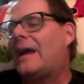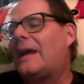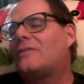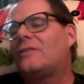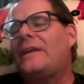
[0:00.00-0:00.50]

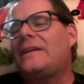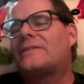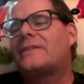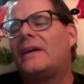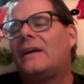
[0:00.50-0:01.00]
At
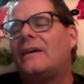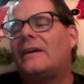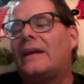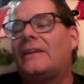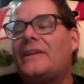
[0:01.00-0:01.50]
least
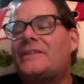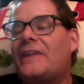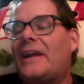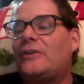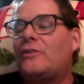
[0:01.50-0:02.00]
at least
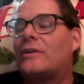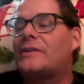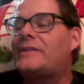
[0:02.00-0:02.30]
then you could